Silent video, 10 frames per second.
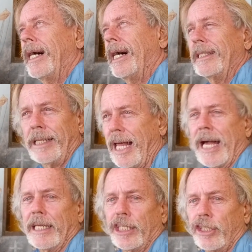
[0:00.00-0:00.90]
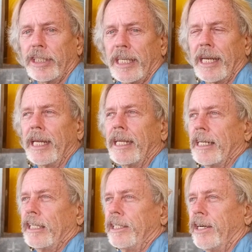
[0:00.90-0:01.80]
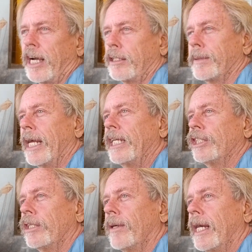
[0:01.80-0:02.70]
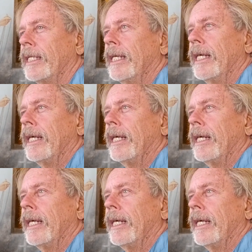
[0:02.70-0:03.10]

online you couldn't get any clear explanation, right?